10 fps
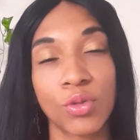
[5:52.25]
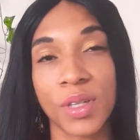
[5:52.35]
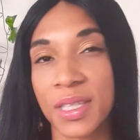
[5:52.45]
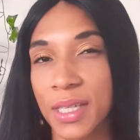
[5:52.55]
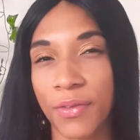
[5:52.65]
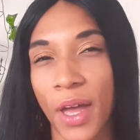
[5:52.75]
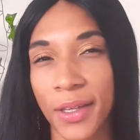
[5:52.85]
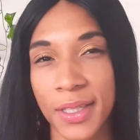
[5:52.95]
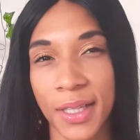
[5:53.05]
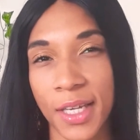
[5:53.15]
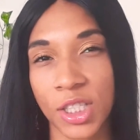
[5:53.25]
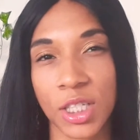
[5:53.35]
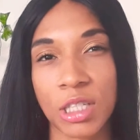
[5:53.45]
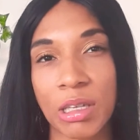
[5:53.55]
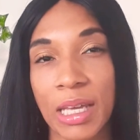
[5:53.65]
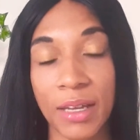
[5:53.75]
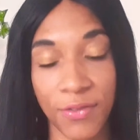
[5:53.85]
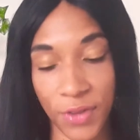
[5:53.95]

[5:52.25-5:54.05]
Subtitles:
that self-isolation so they can